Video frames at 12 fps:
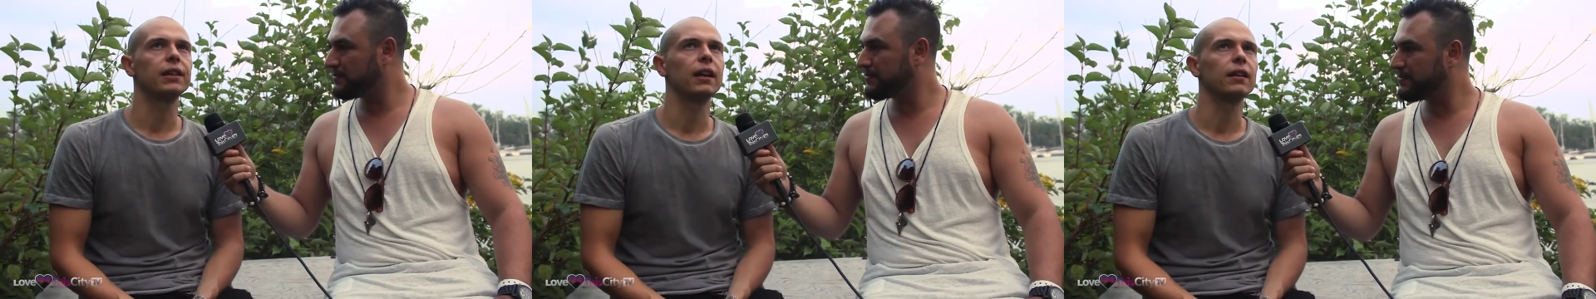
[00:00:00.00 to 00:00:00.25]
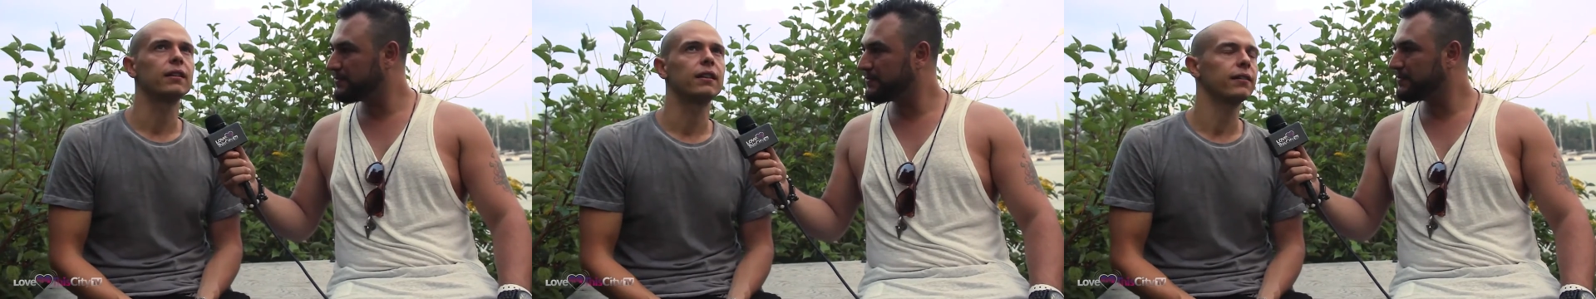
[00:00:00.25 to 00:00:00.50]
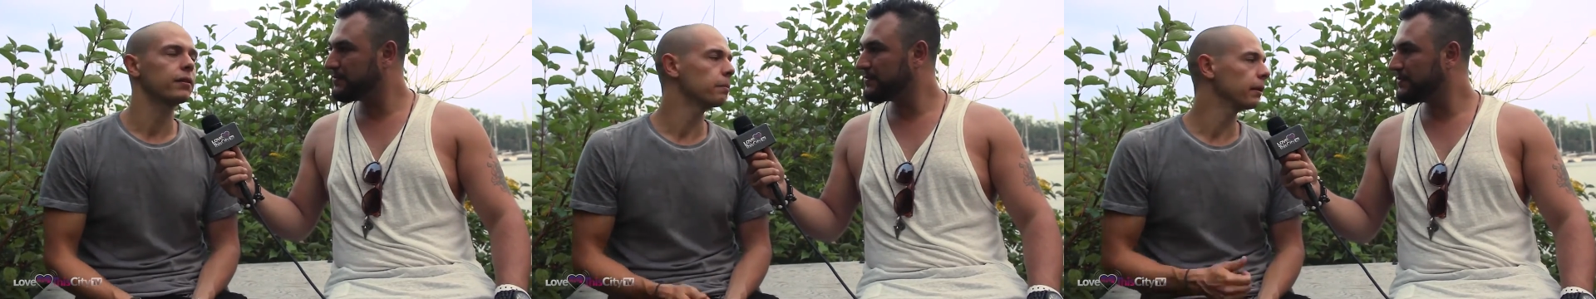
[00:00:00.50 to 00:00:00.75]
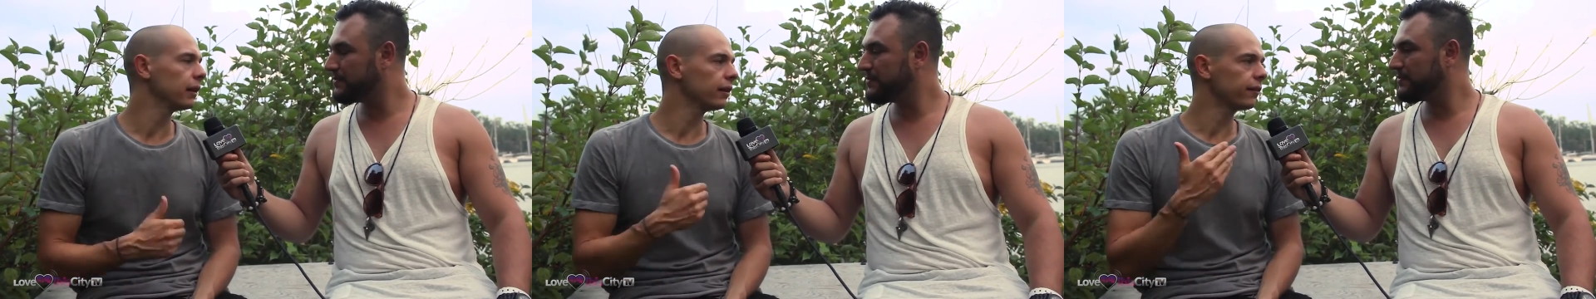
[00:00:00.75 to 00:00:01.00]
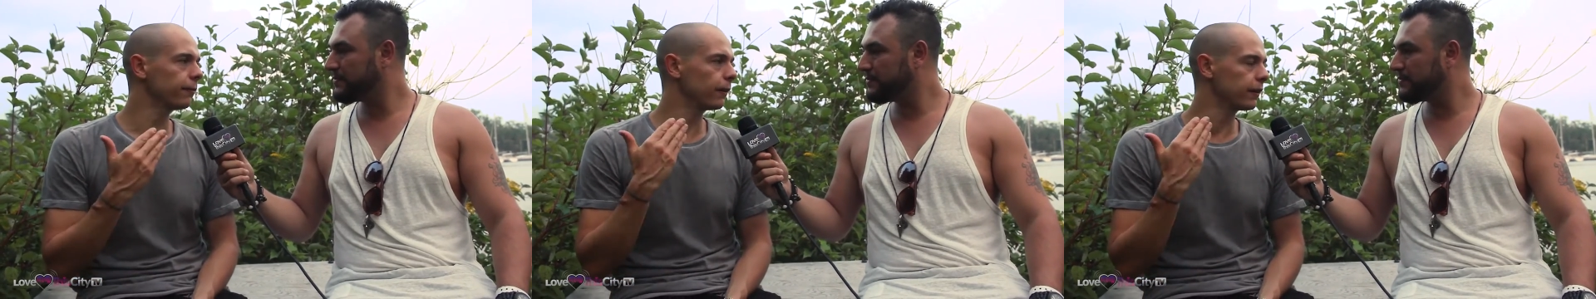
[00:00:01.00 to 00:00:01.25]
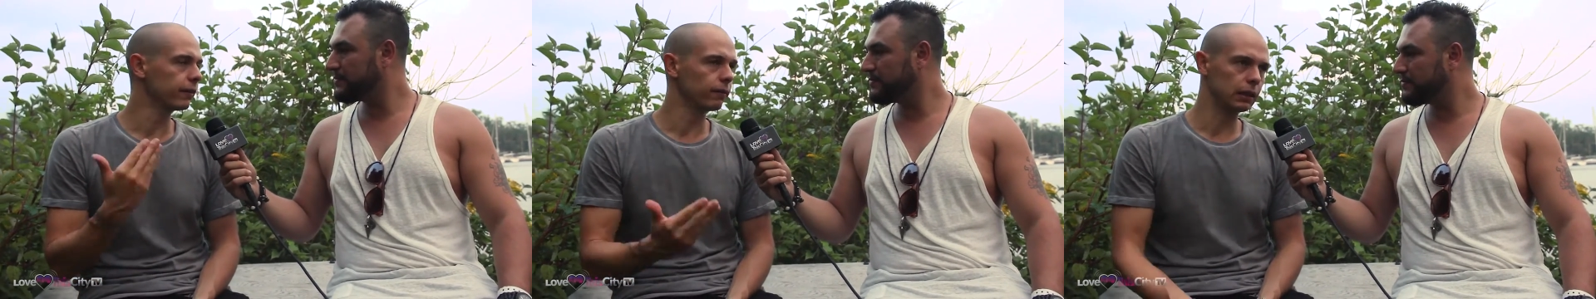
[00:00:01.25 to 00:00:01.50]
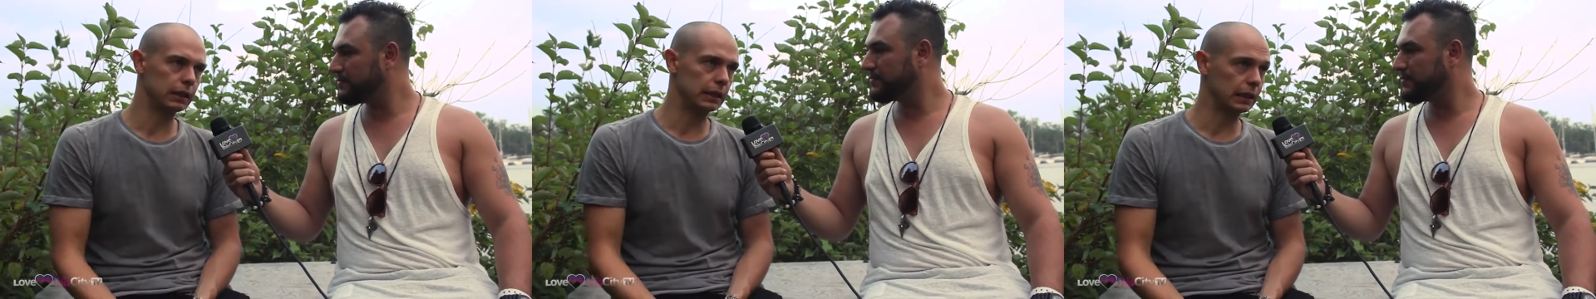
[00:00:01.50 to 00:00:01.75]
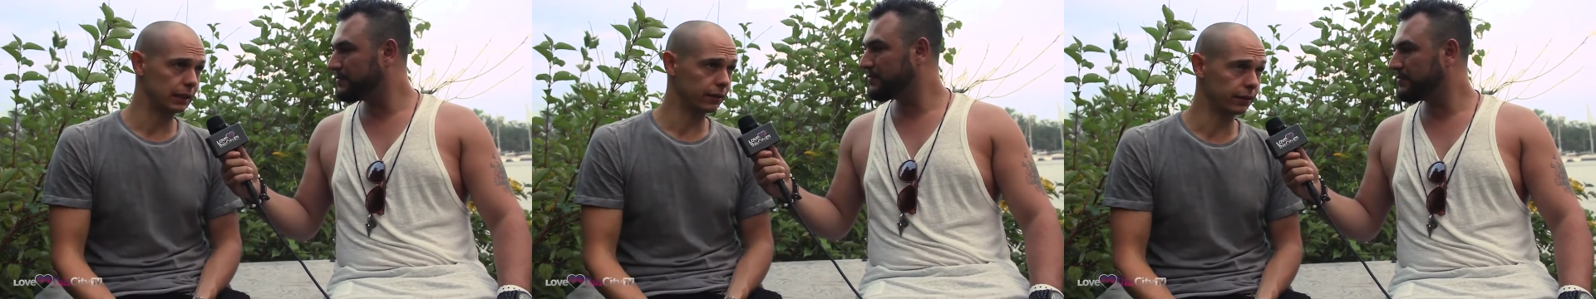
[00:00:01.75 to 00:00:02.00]
Speaker 1: at Decibel's Festival
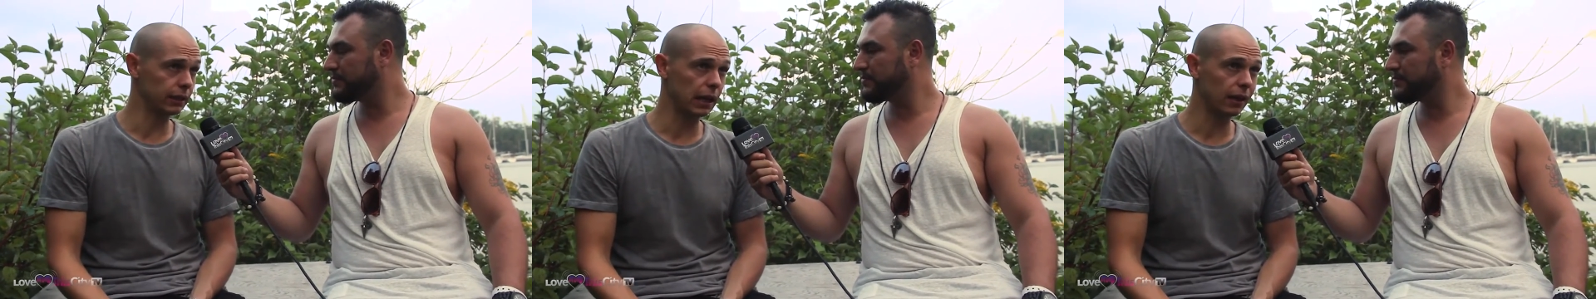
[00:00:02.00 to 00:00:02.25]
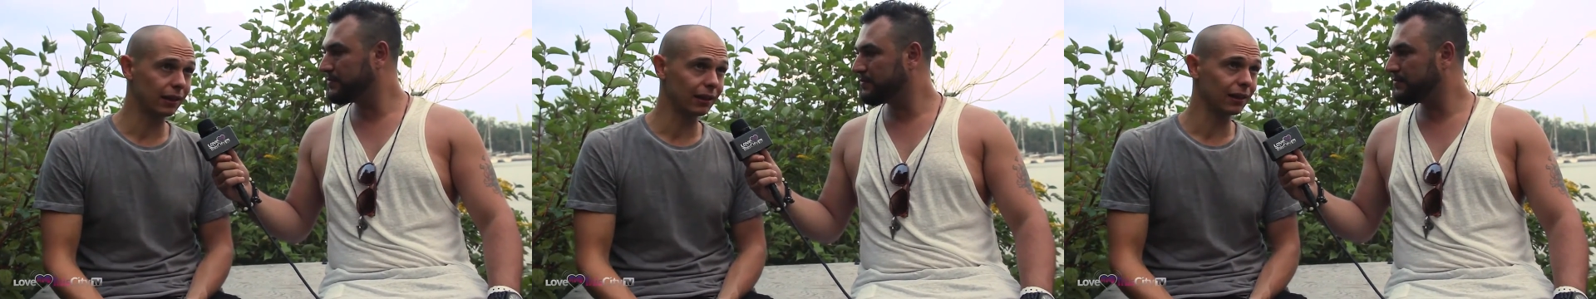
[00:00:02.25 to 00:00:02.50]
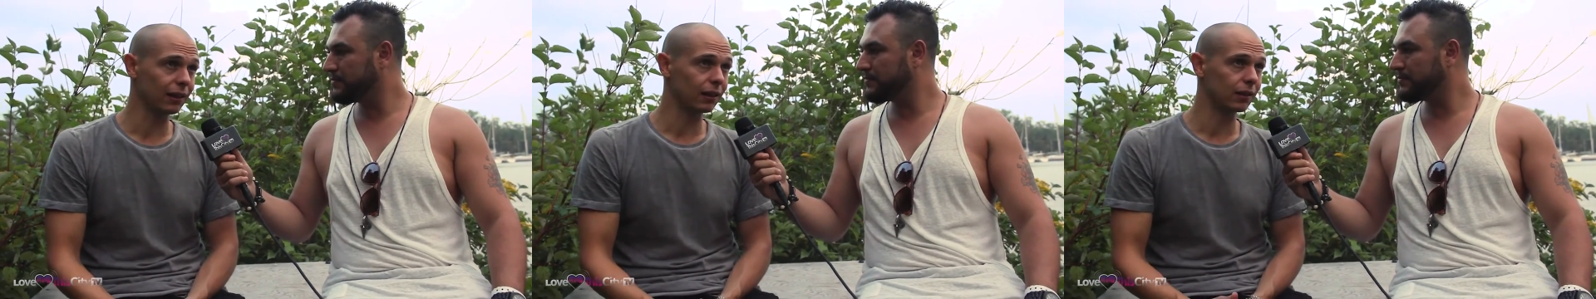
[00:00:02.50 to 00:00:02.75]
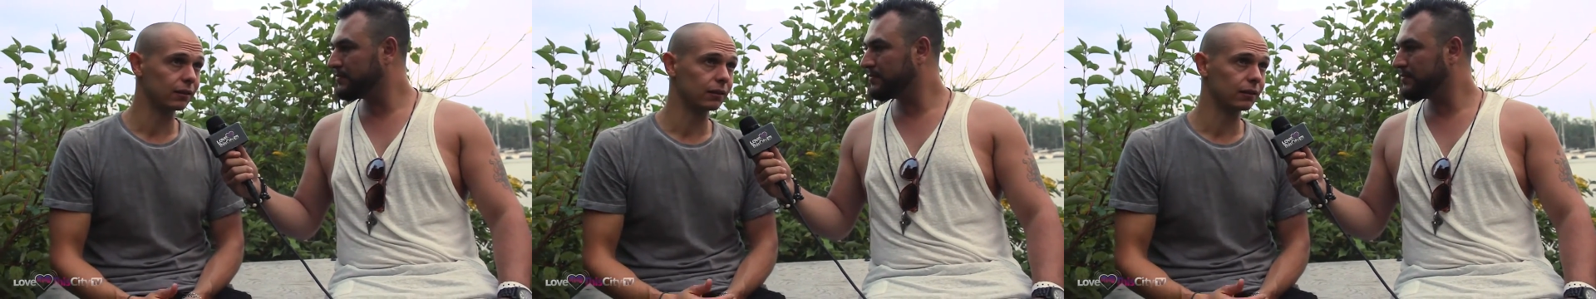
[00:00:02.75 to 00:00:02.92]
in Seattle.